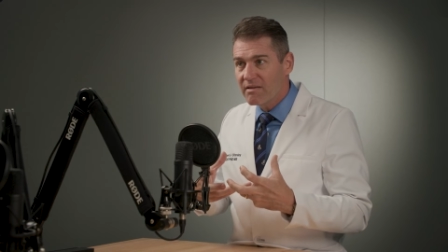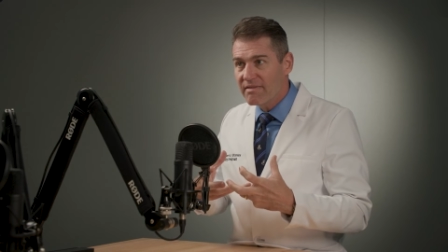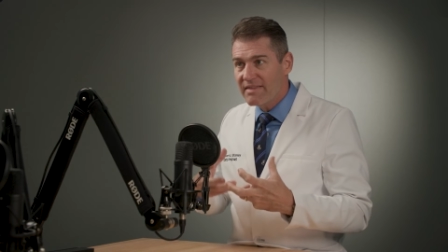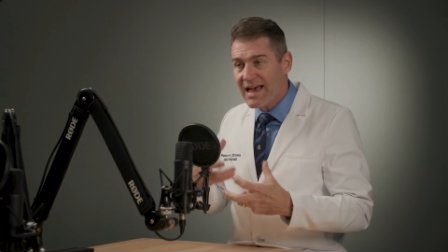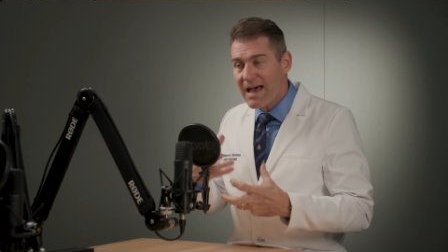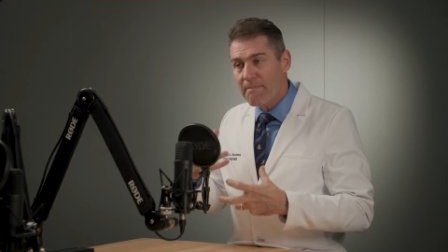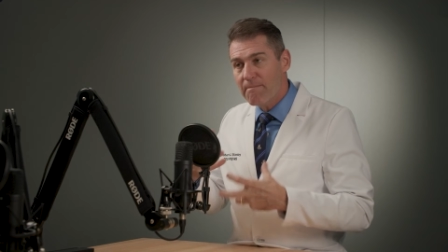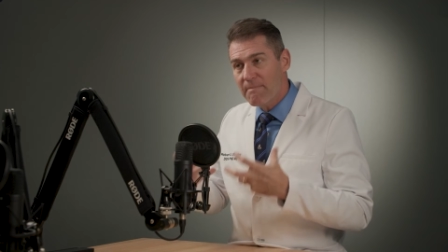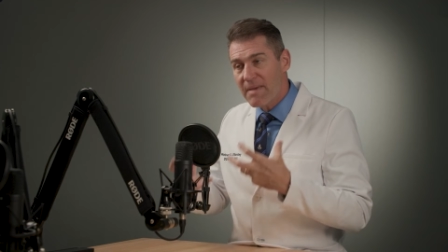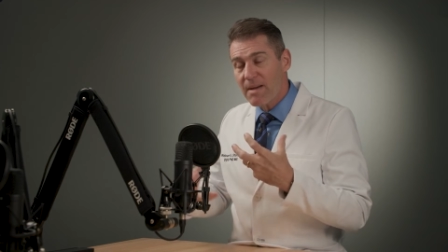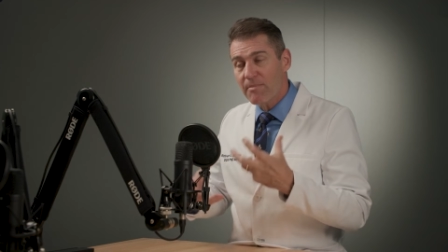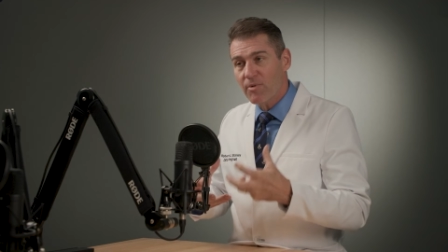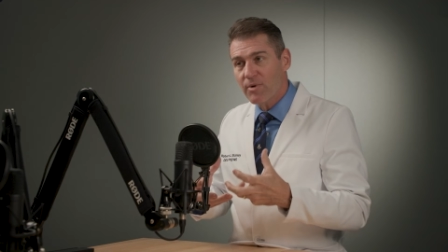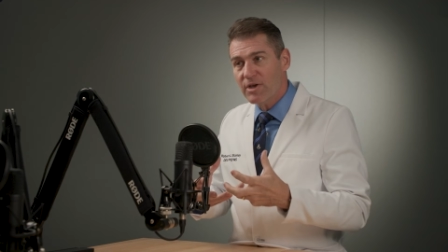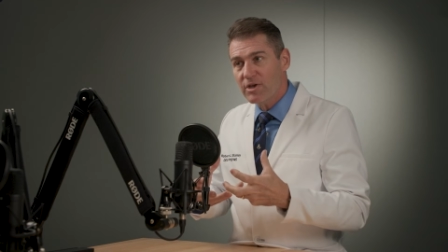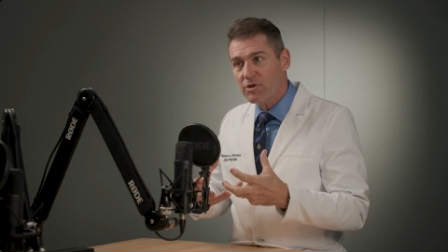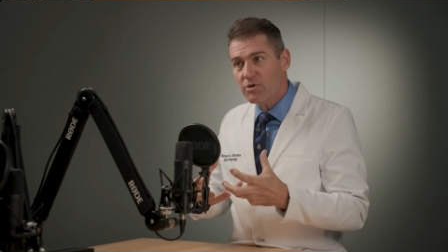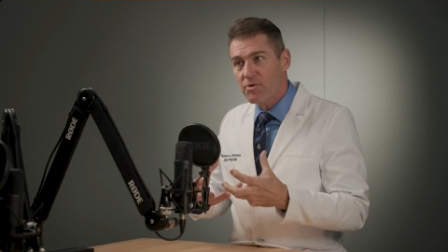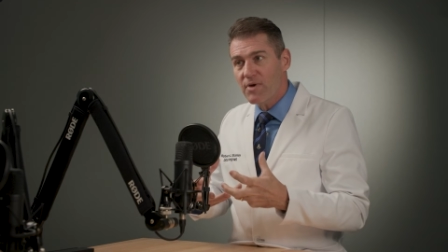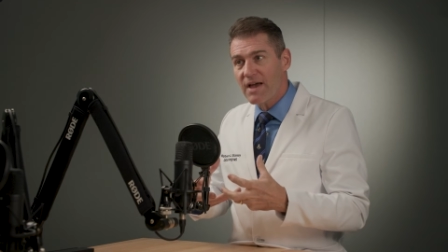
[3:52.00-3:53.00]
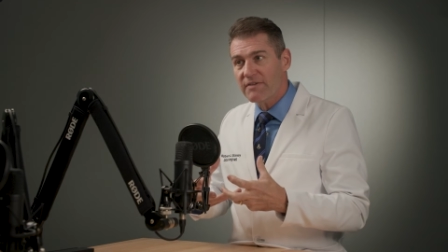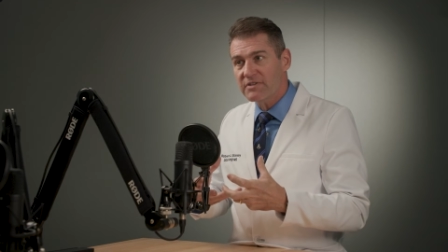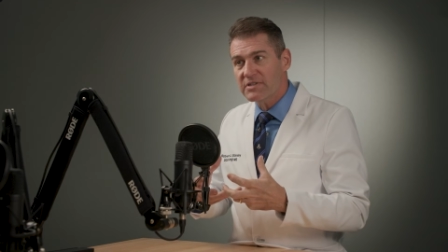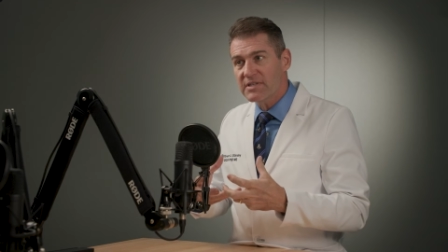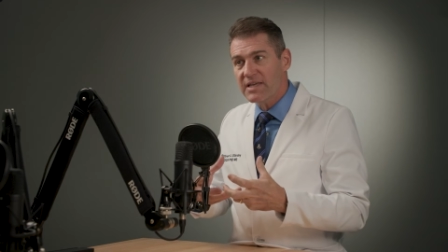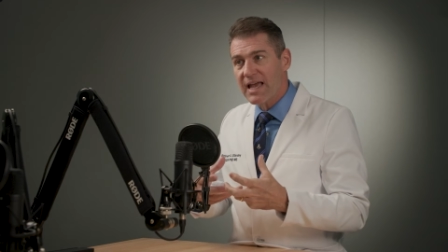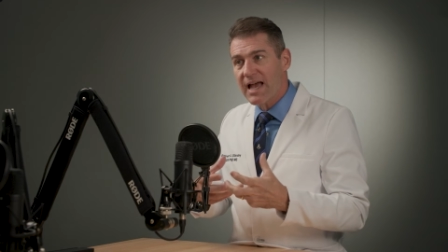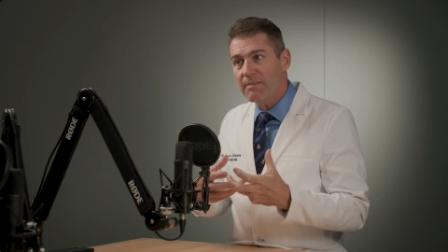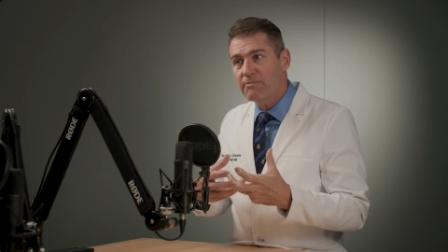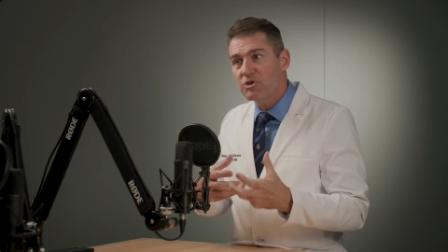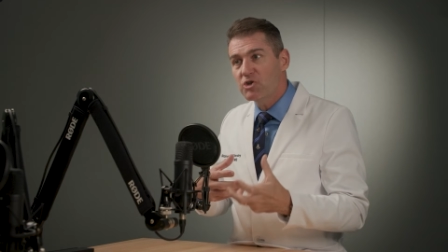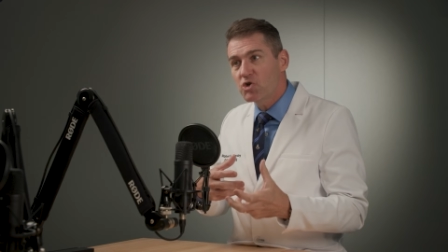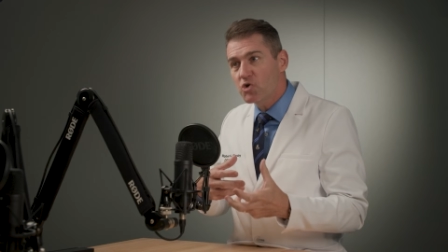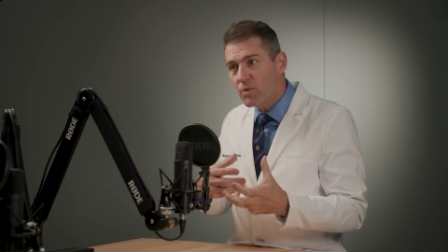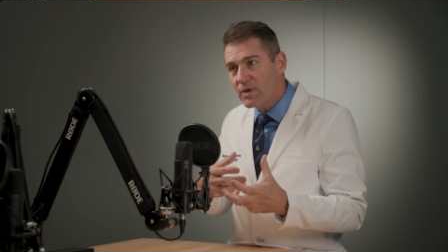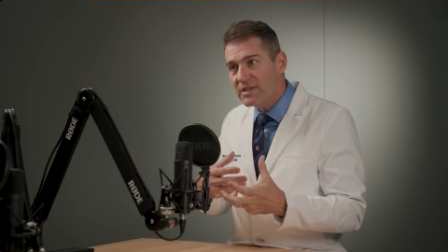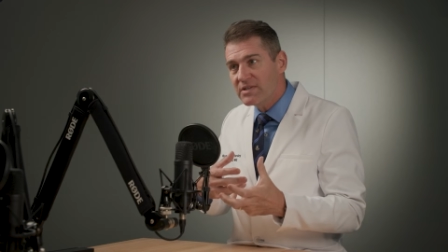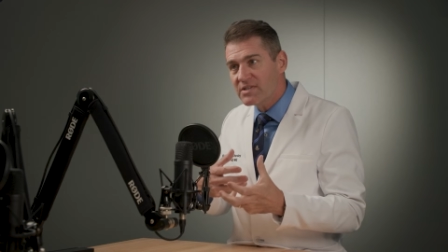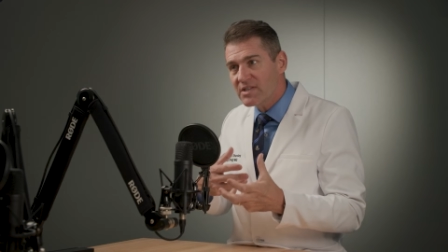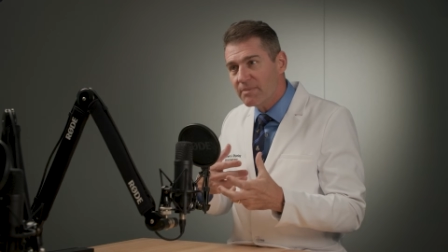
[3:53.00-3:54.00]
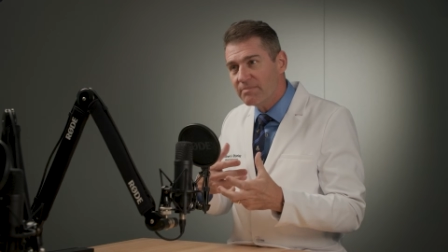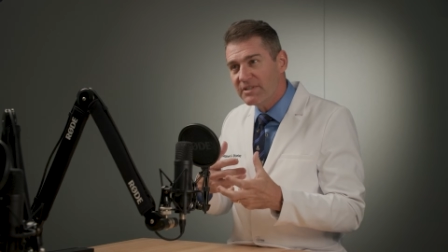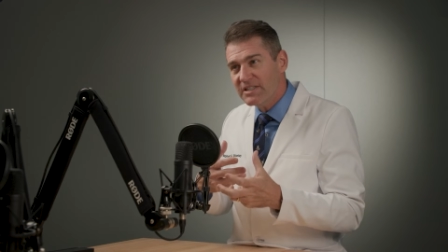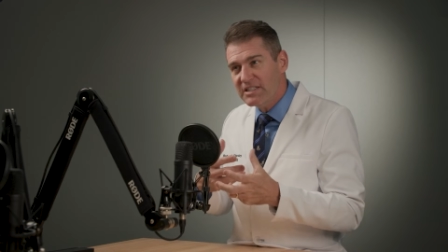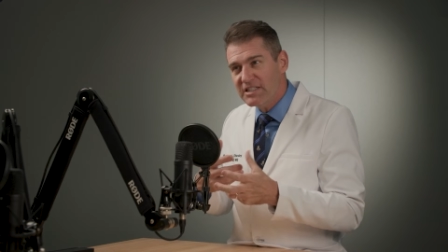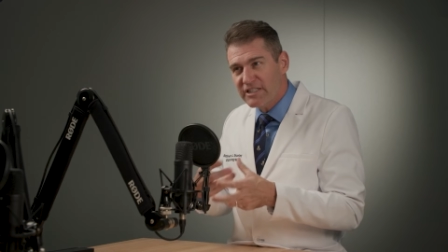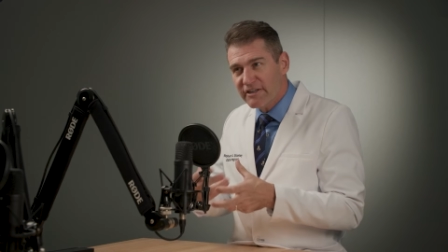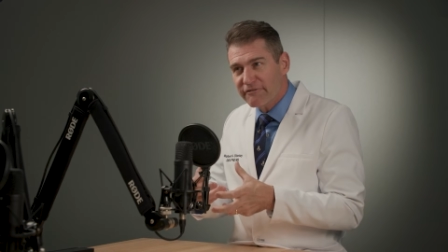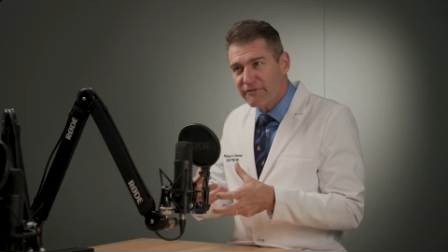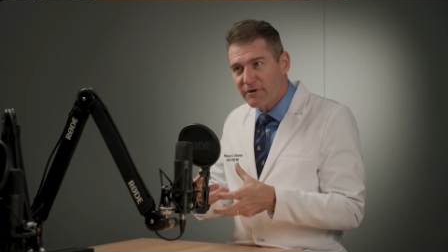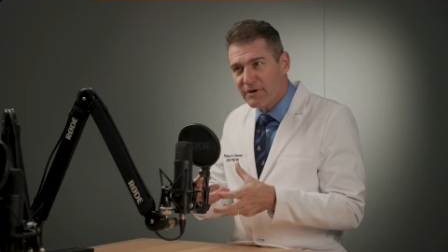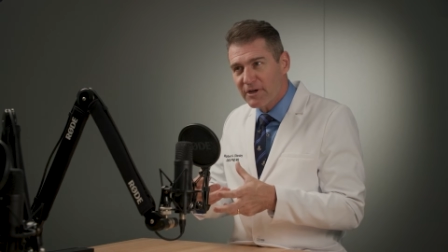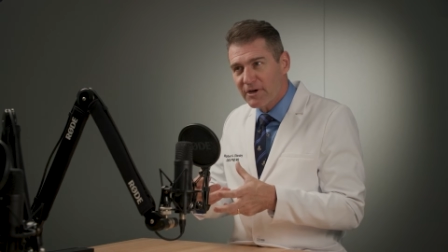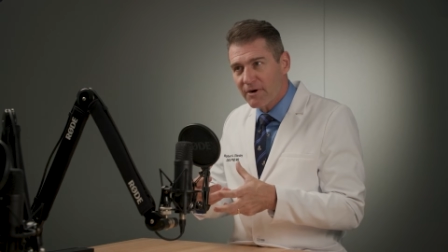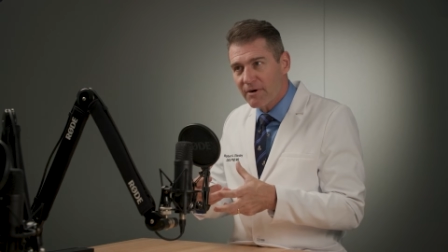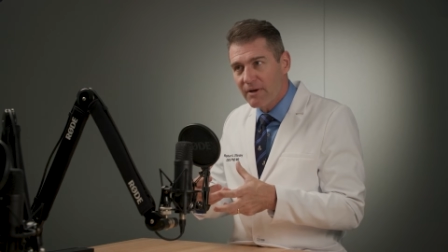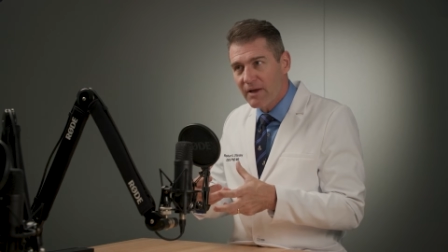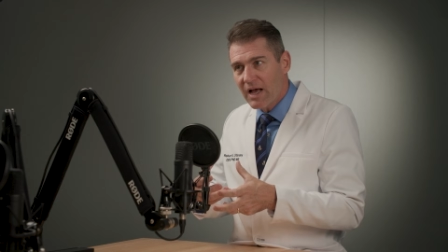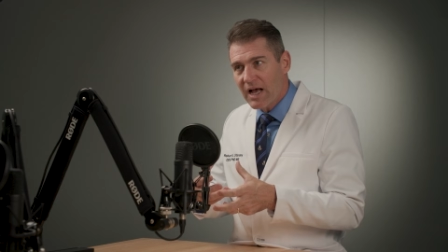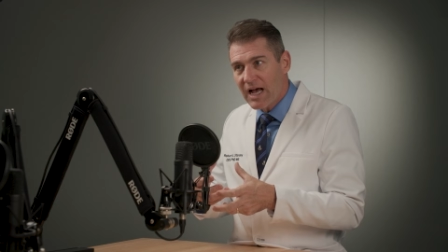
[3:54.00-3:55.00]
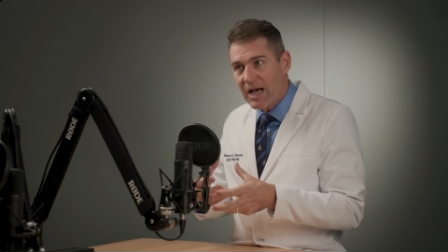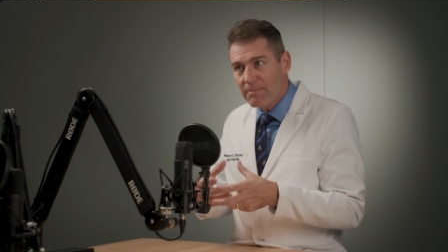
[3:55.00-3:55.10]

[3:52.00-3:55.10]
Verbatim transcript: that memory. You have to say, I'm doing something different here.